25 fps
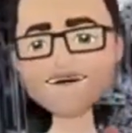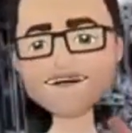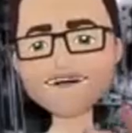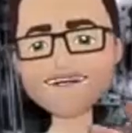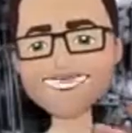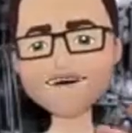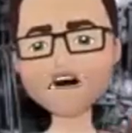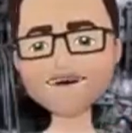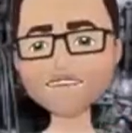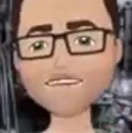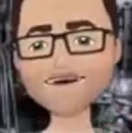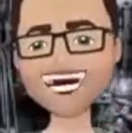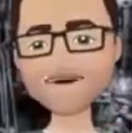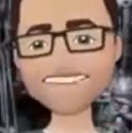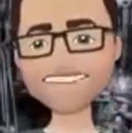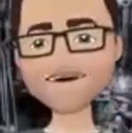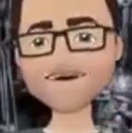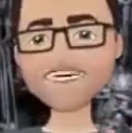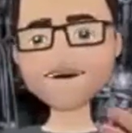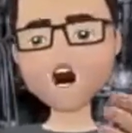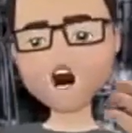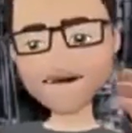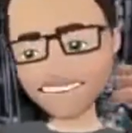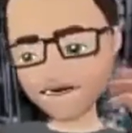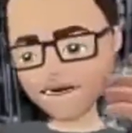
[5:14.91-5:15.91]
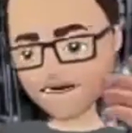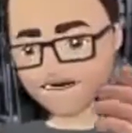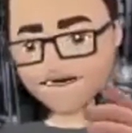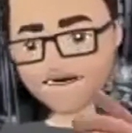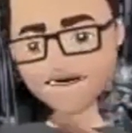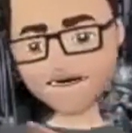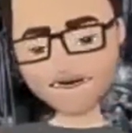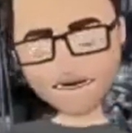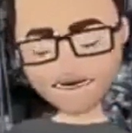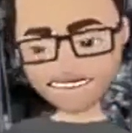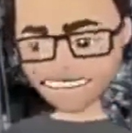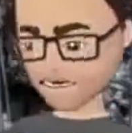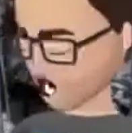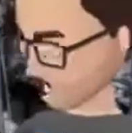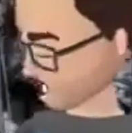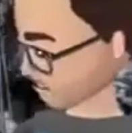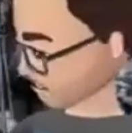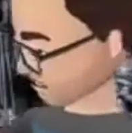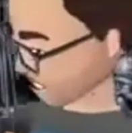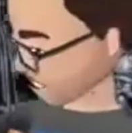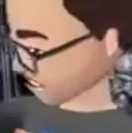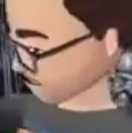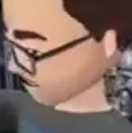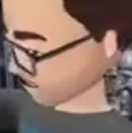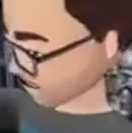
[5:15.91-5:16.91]
a device needn't
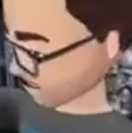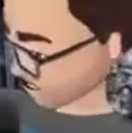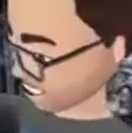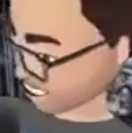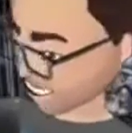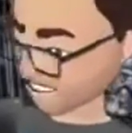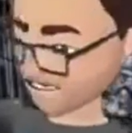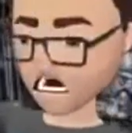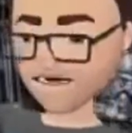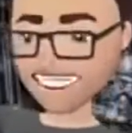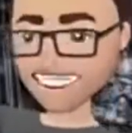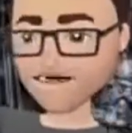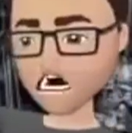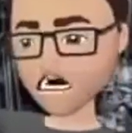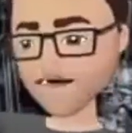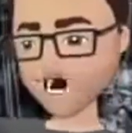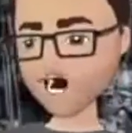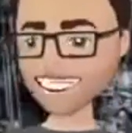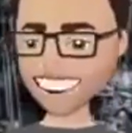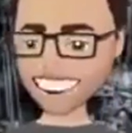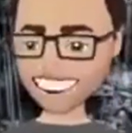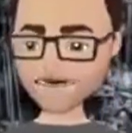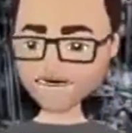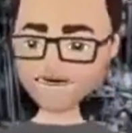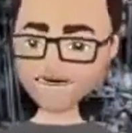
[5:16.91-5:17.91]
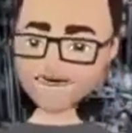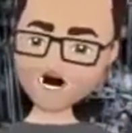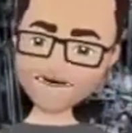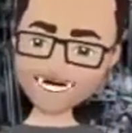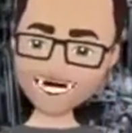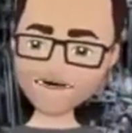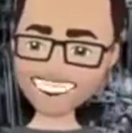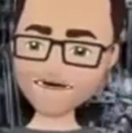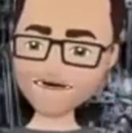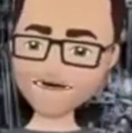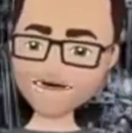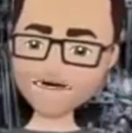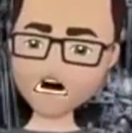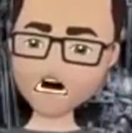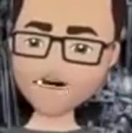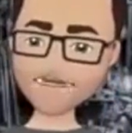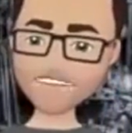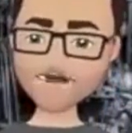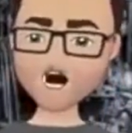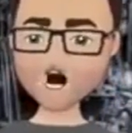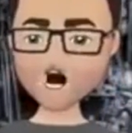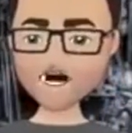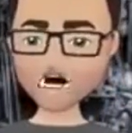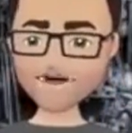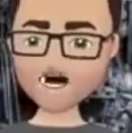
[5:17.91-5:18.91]
look like one of the real world devices
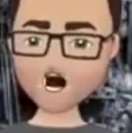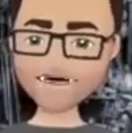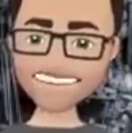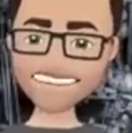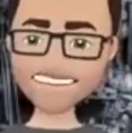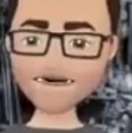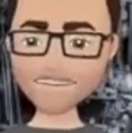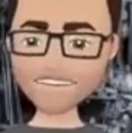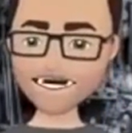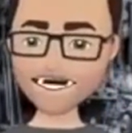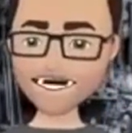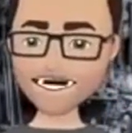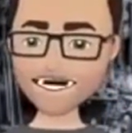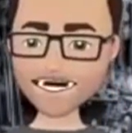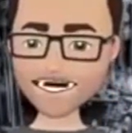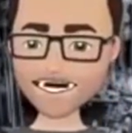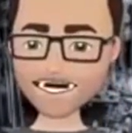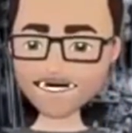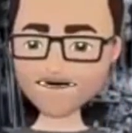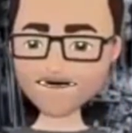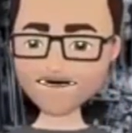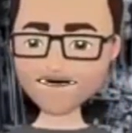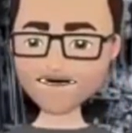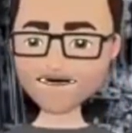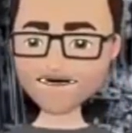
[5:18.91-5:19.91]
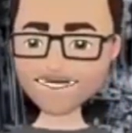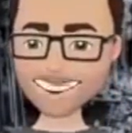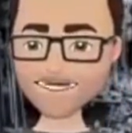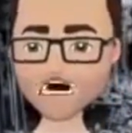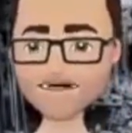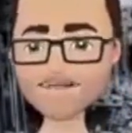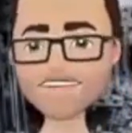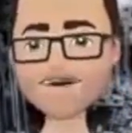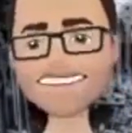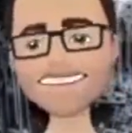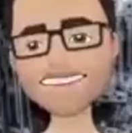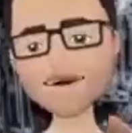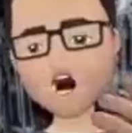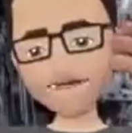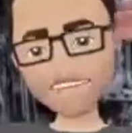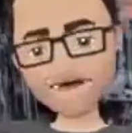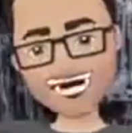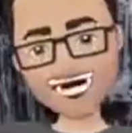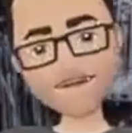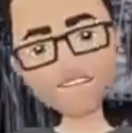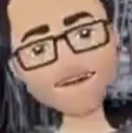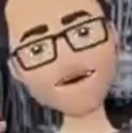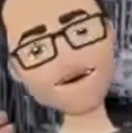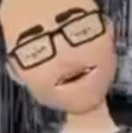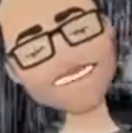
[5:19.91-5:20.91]
in virtual reality. And if it were
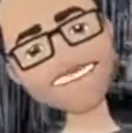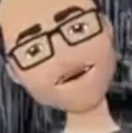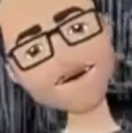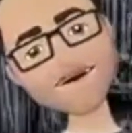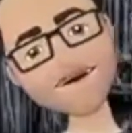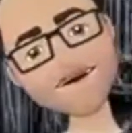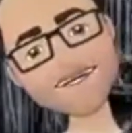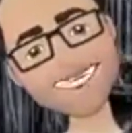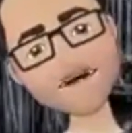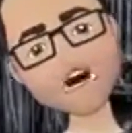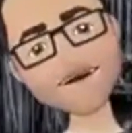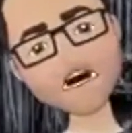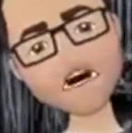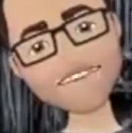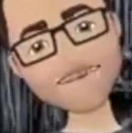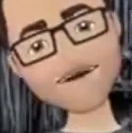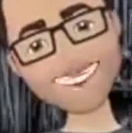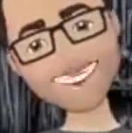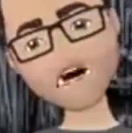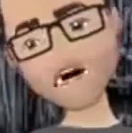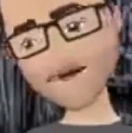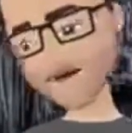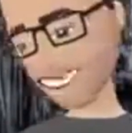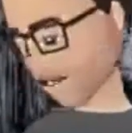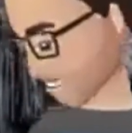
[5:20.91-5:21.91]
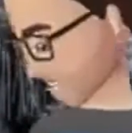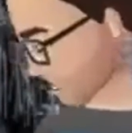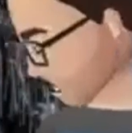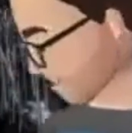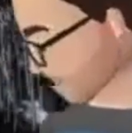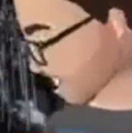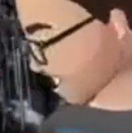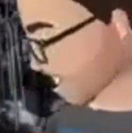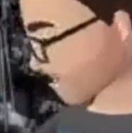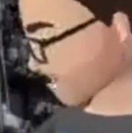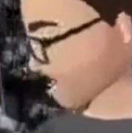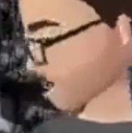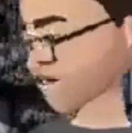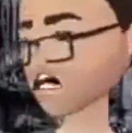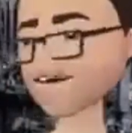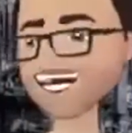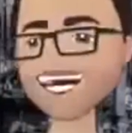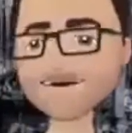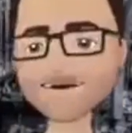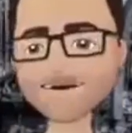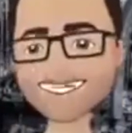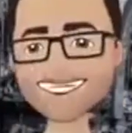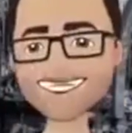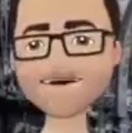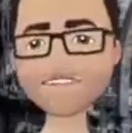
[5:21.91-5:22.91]
animated and looked more like me, I think you'd find that
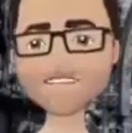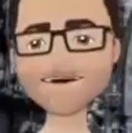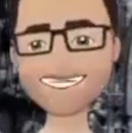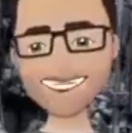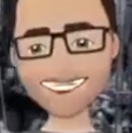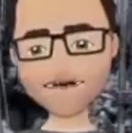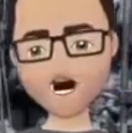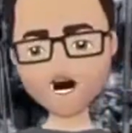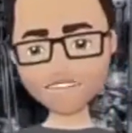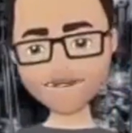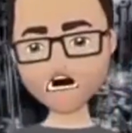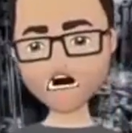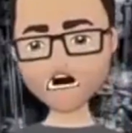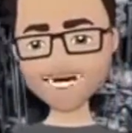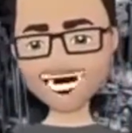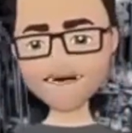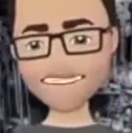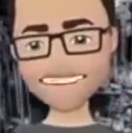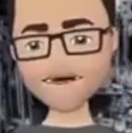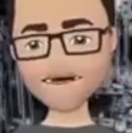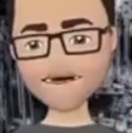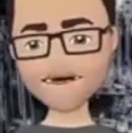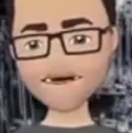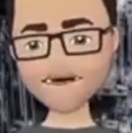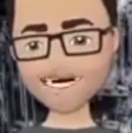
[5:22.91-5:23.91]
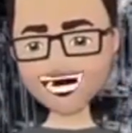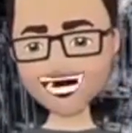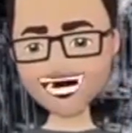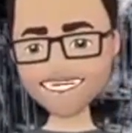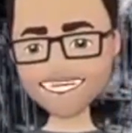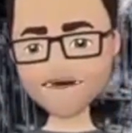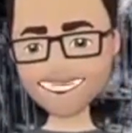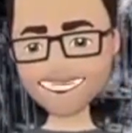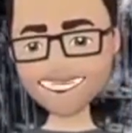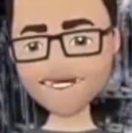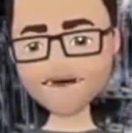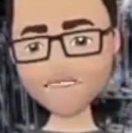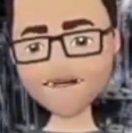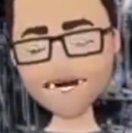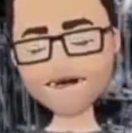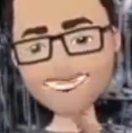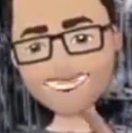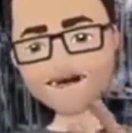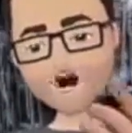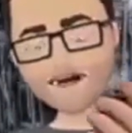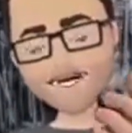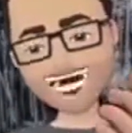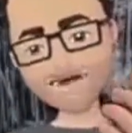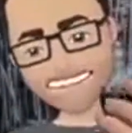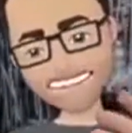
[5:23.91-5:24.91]
quite an interesting way to interact
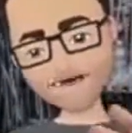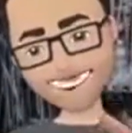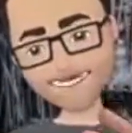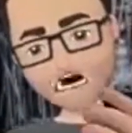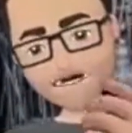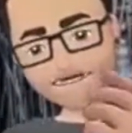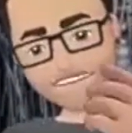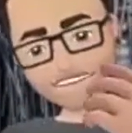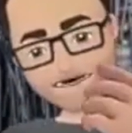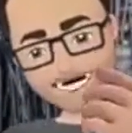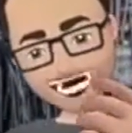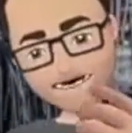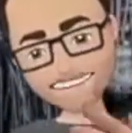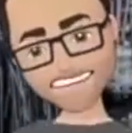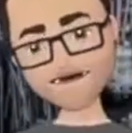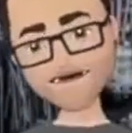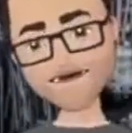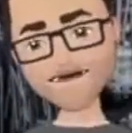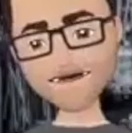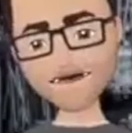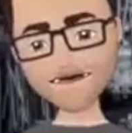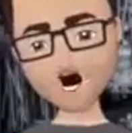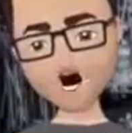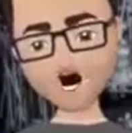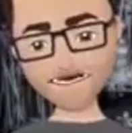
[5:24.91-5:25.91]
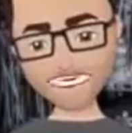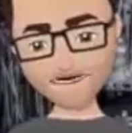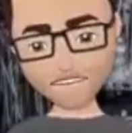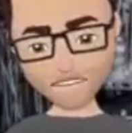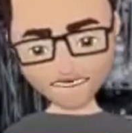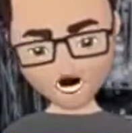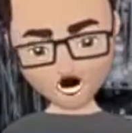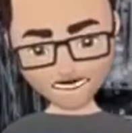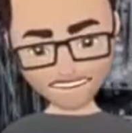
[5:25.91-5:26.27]
with a virtual assistant.